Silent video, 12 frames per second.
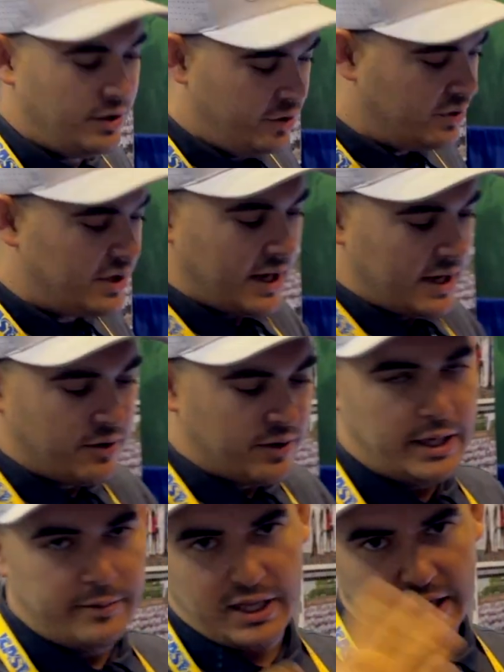You take care of
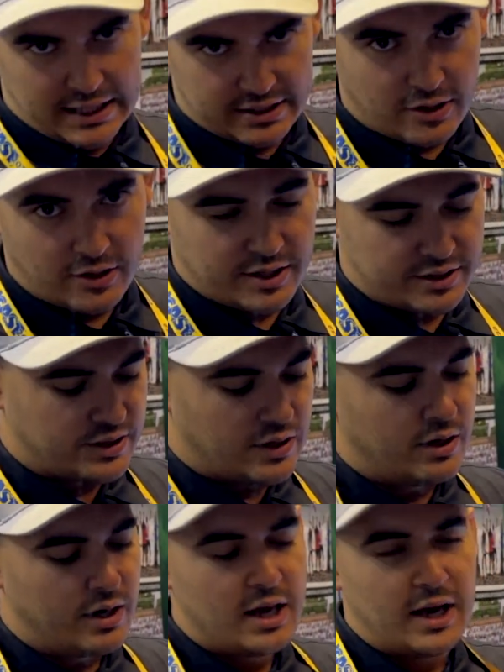them. They last longer. So
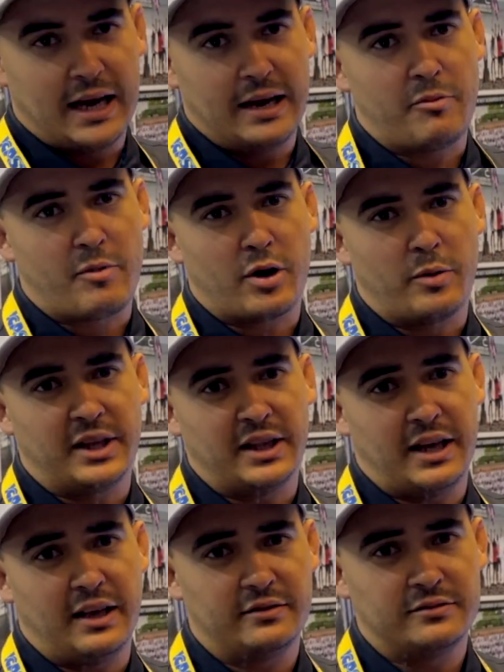highly recommend it.